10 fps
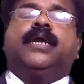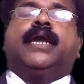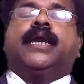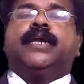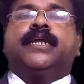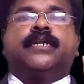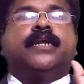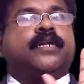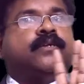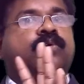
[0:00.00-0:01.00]
Again it
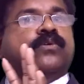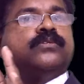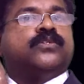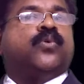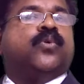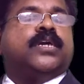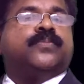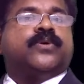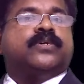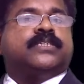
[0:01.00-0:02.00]
undergoes
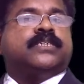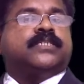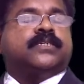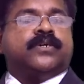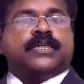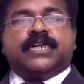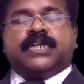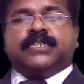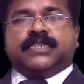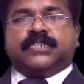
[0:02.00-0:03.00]
cooling process or
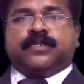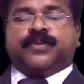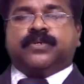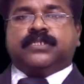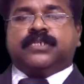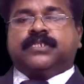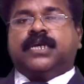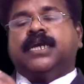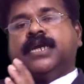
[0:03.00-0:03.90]
condensation process.